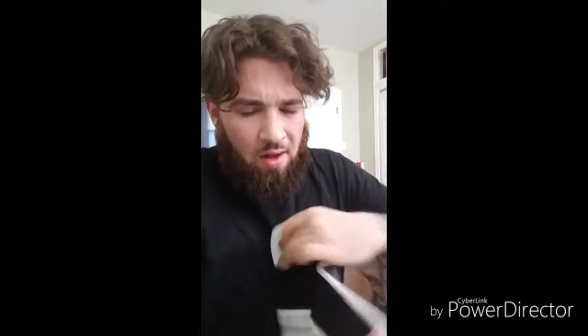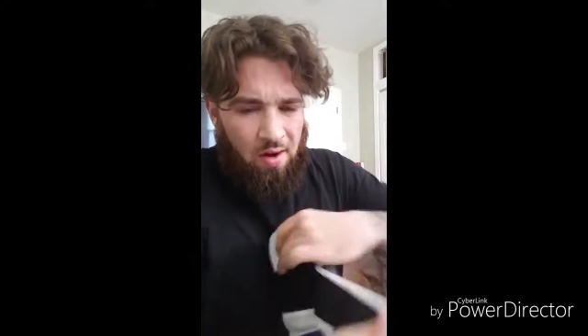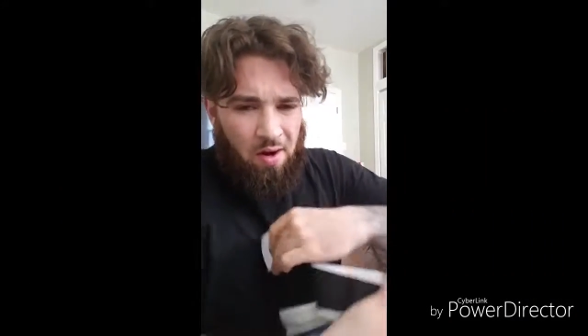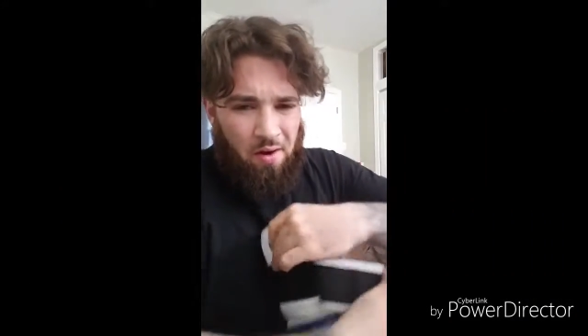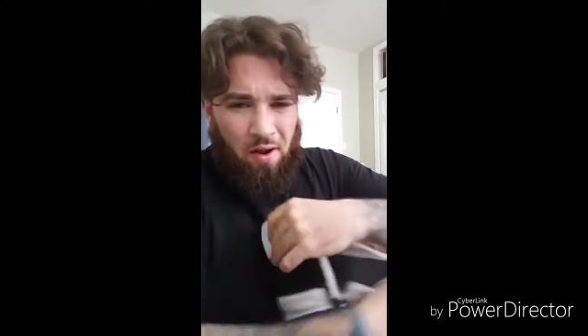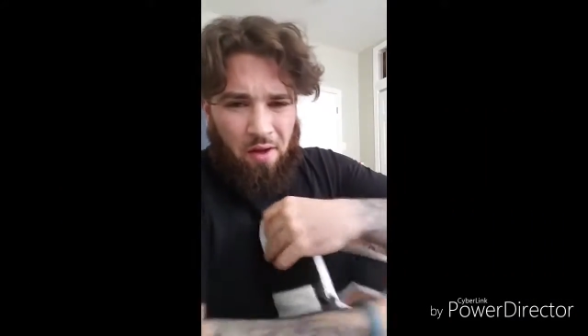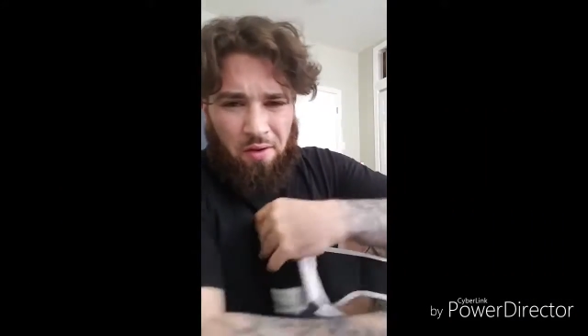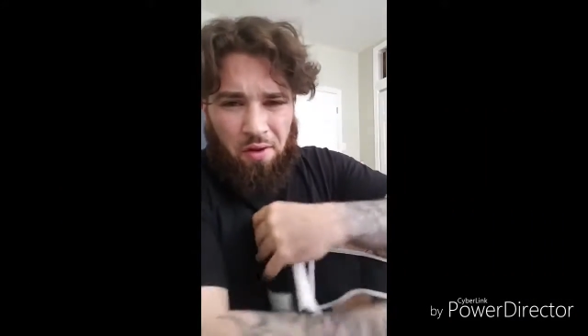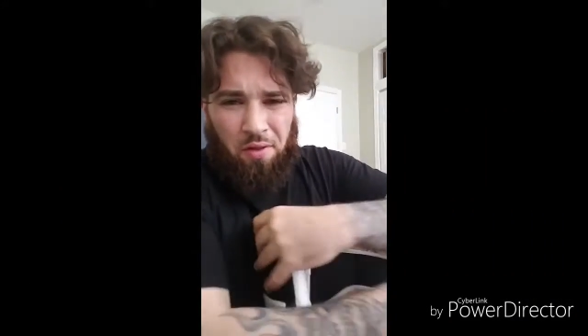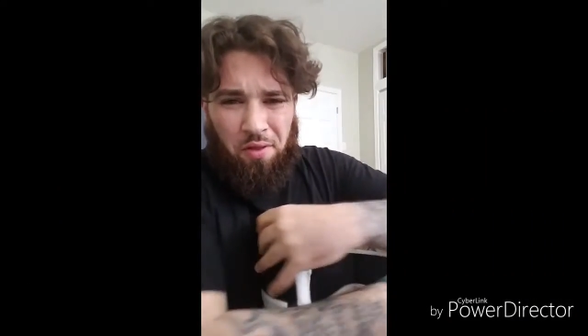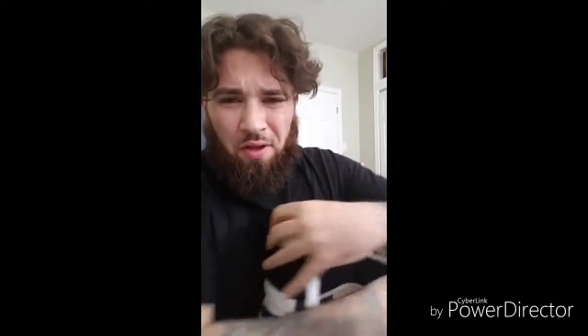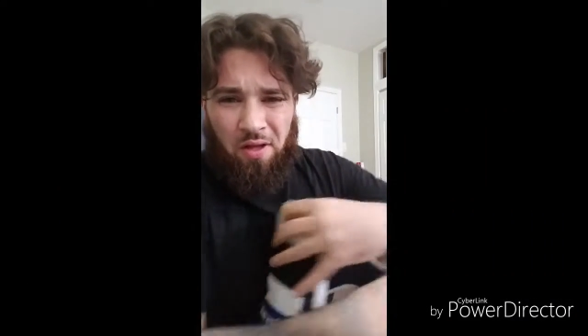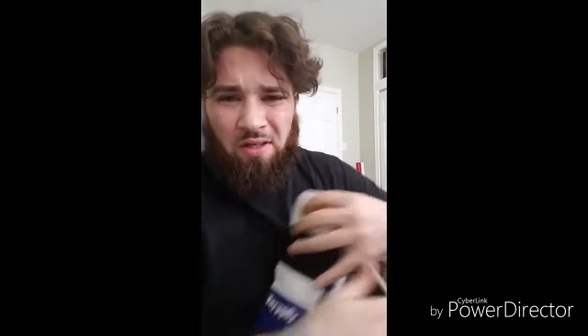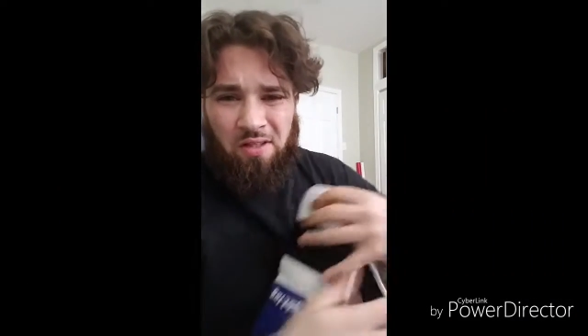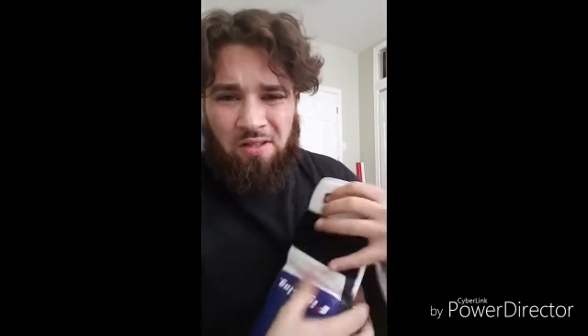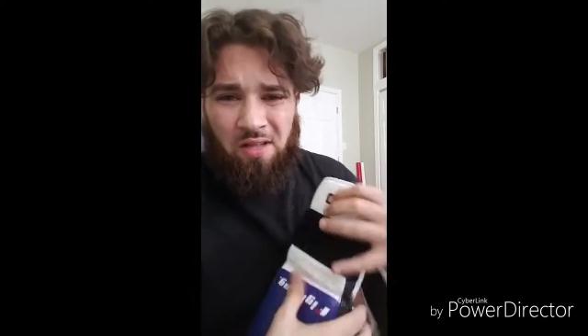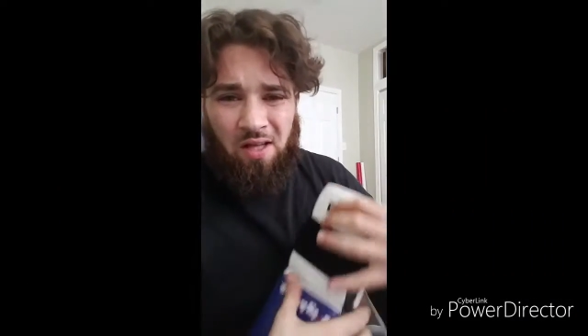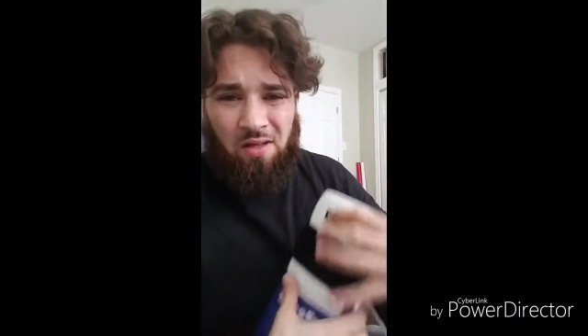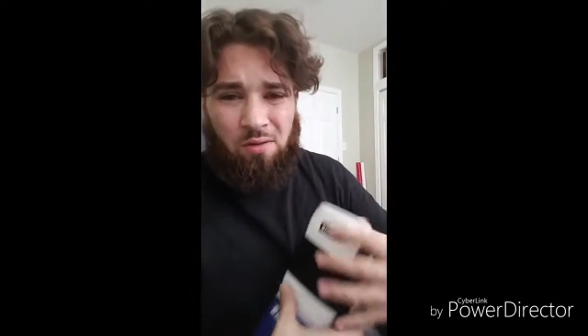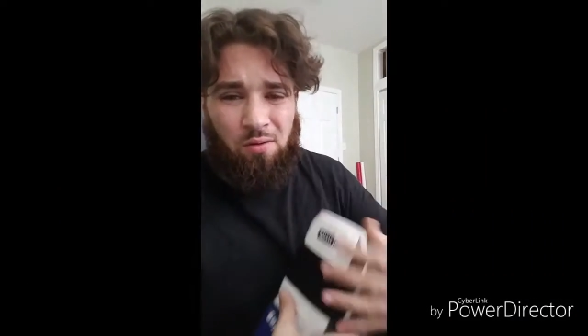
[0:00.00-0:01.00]
Another thing
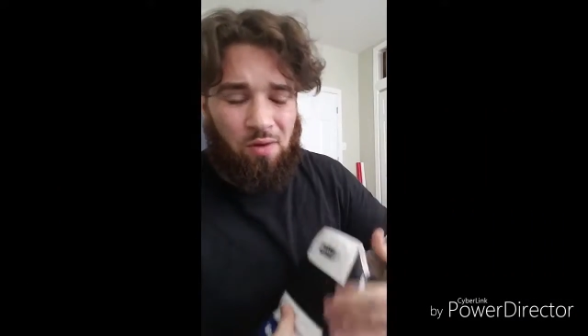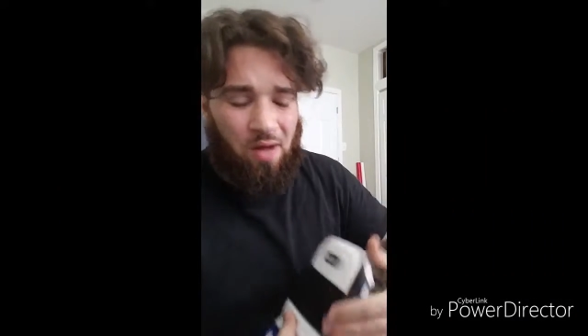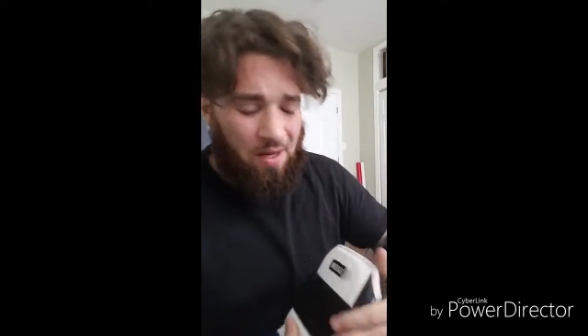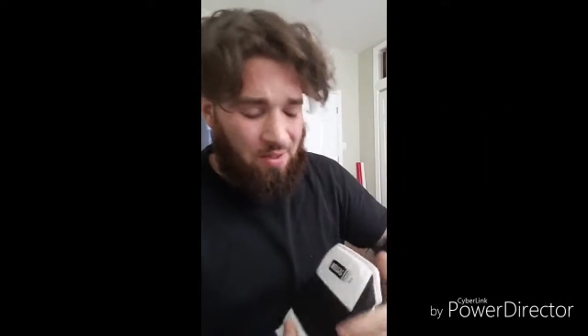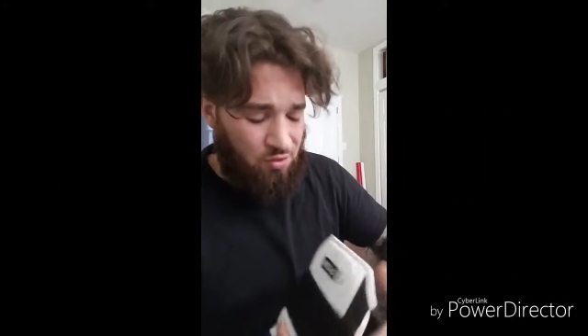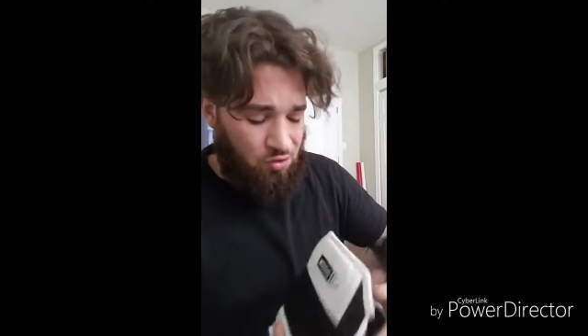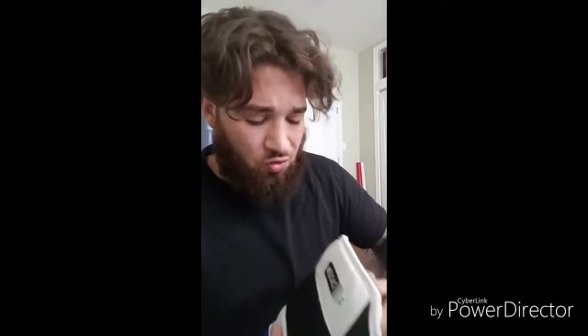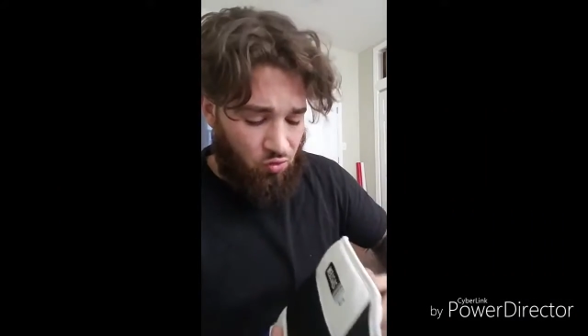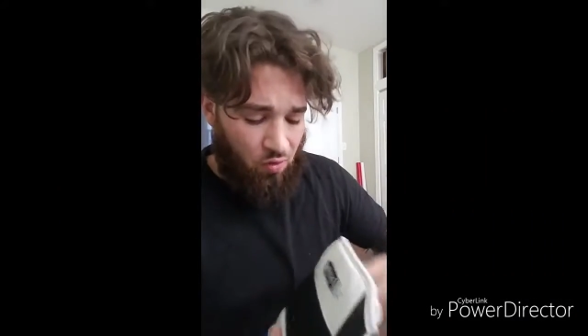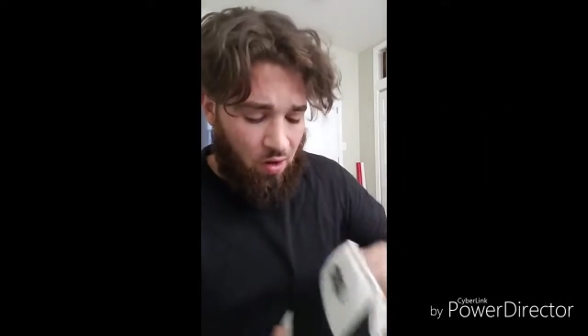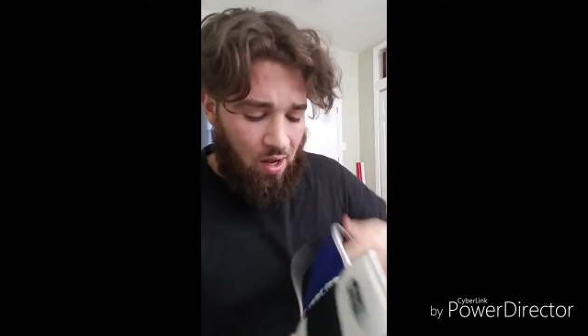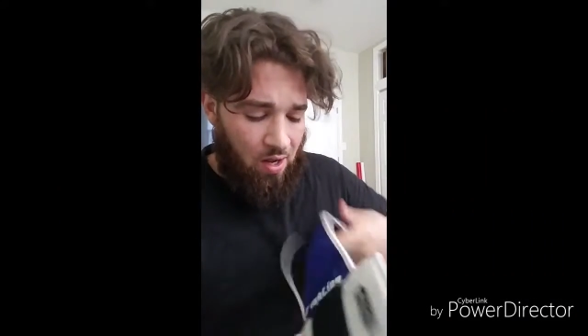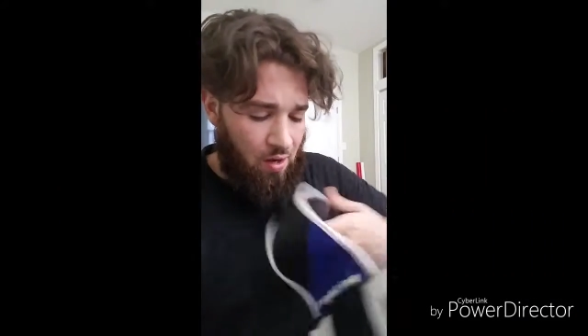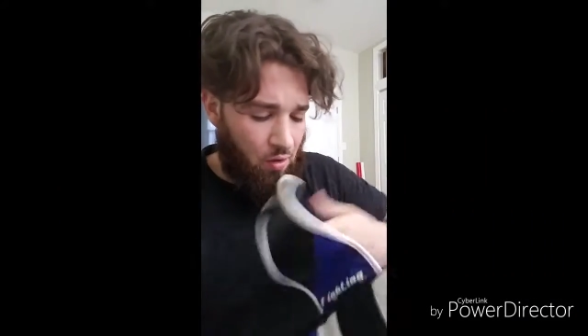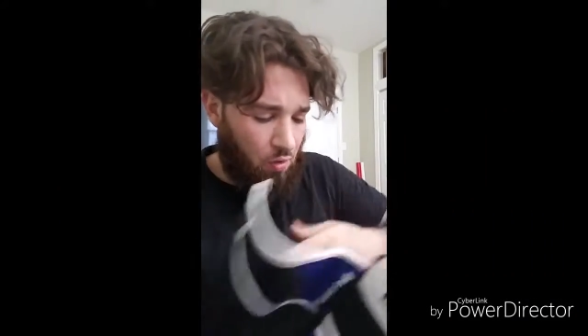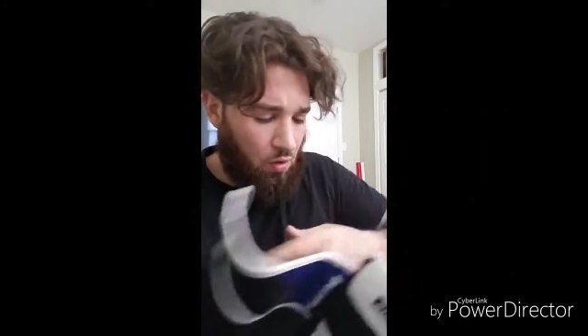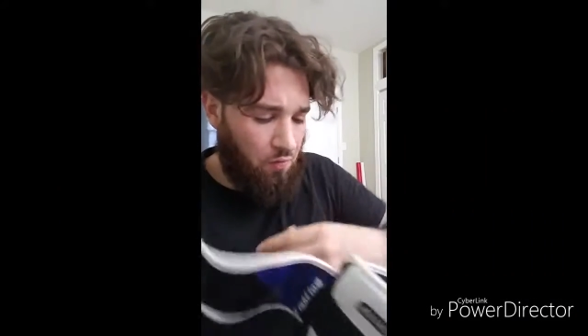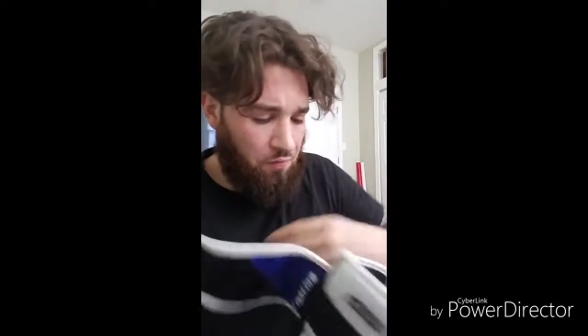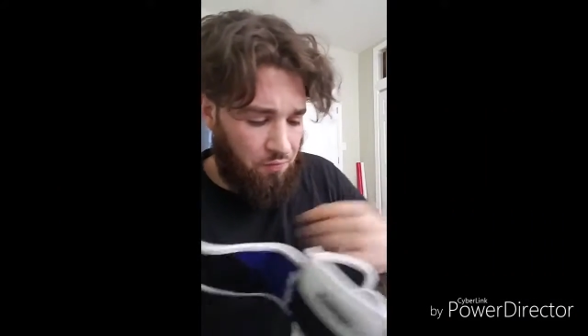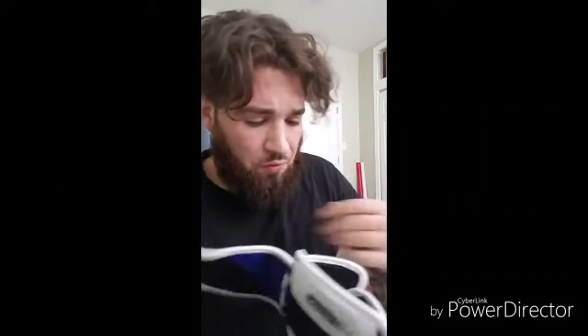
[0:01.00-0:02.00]
is they do not dry
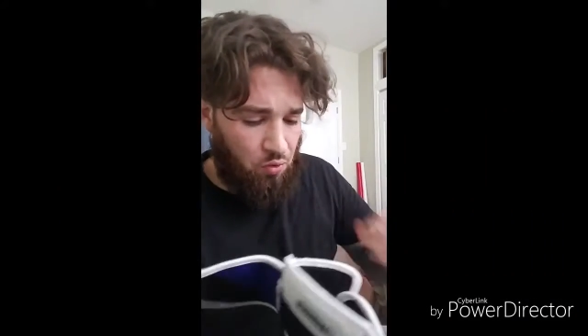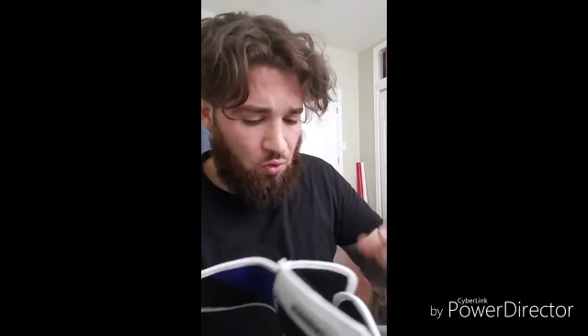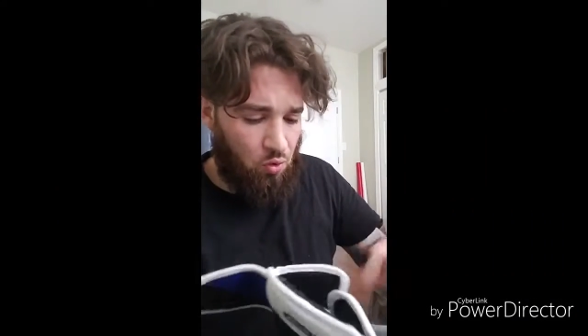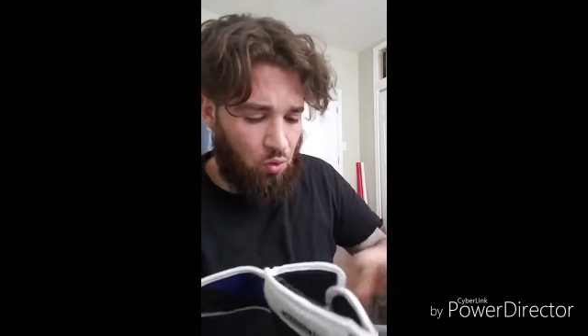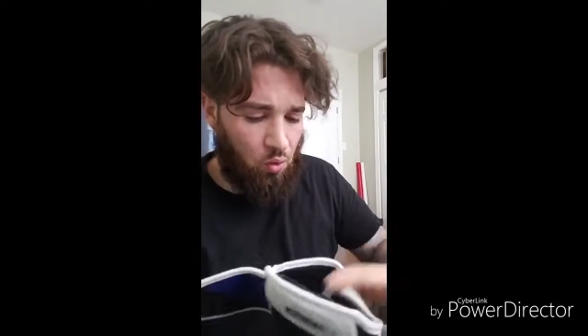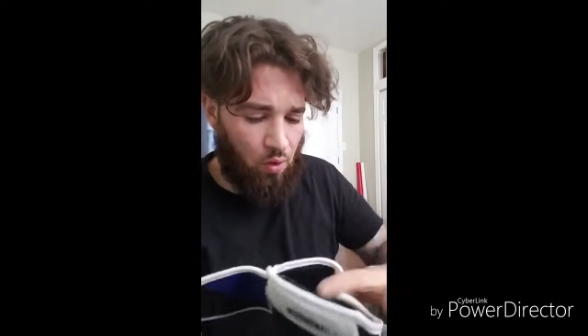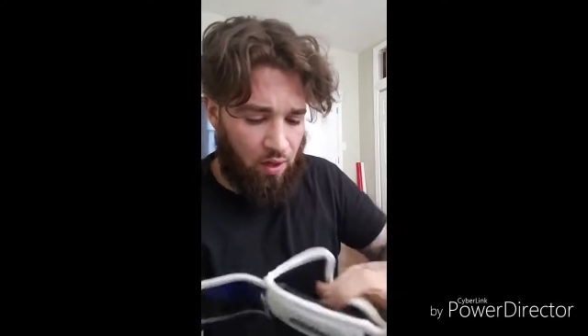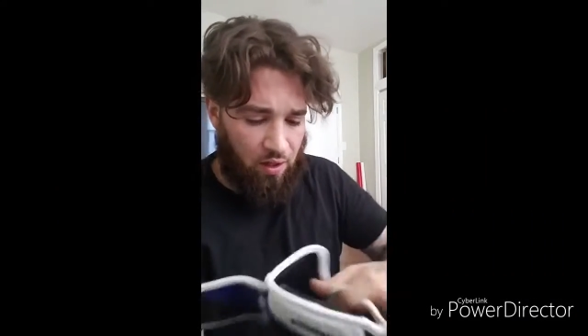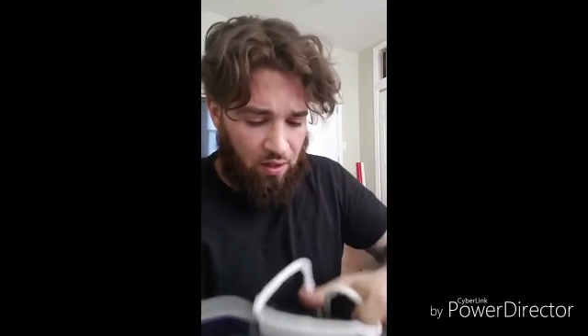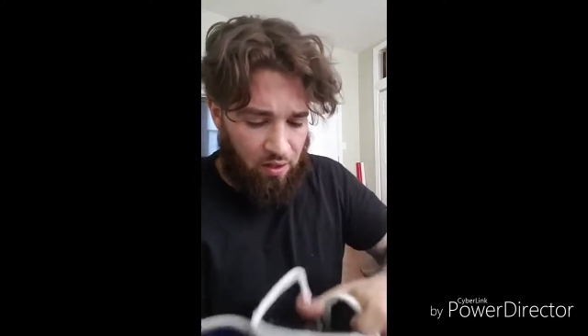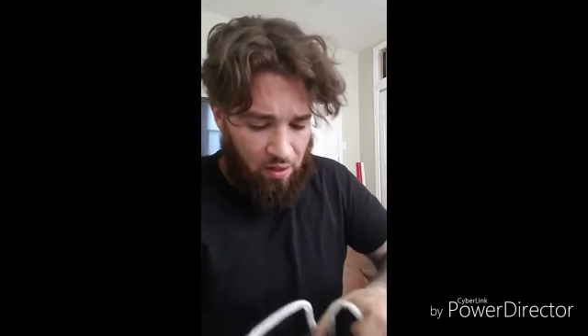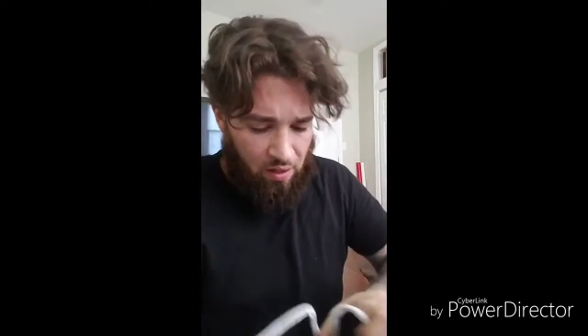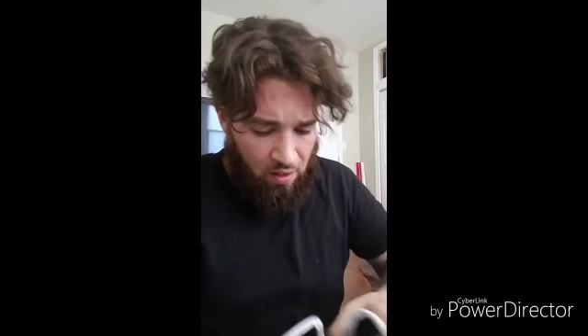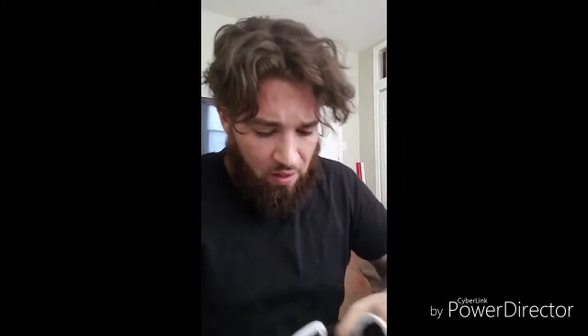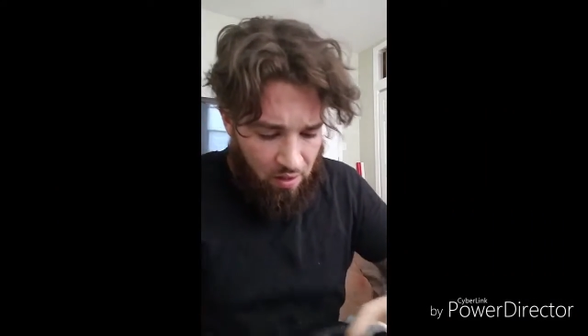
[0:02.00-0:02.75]
off too quick.